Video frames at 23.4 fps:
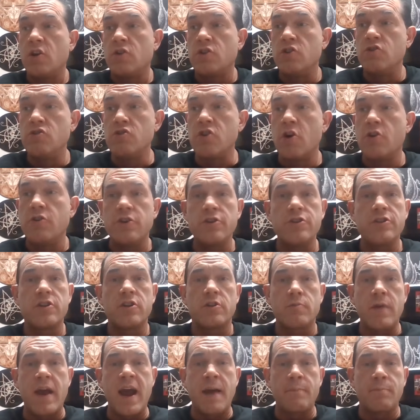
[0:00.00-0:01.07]
you go do
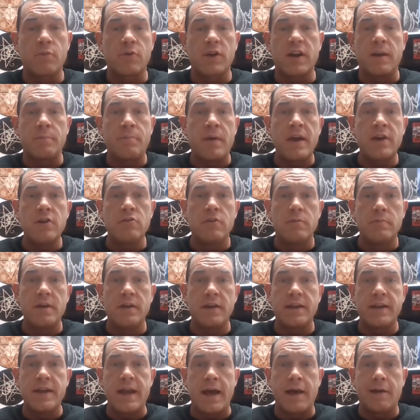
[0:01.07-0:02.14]
your rap, we're going to pay you a
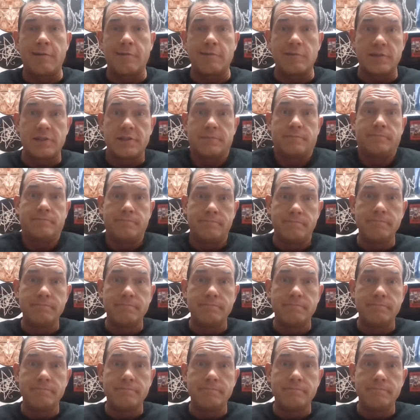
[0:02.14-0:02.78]
million dollars.